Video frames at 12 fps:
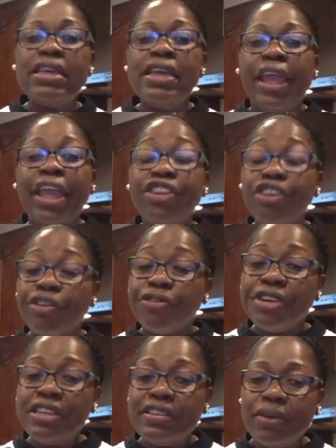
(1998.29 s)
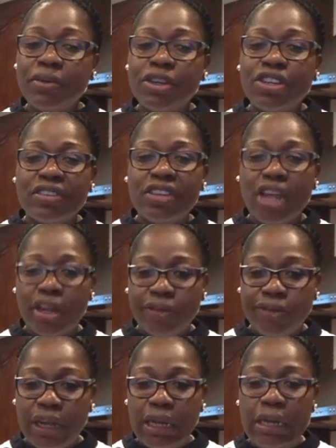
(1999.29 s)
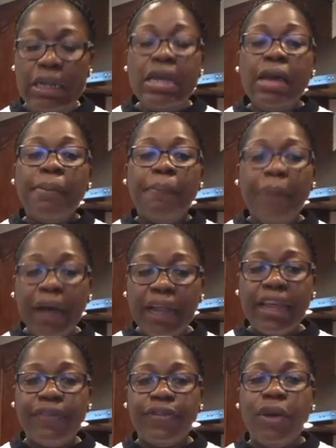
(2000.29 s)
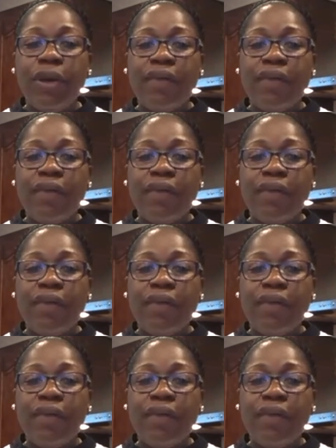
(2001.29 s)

in your freezer, which is not fun. But if you have a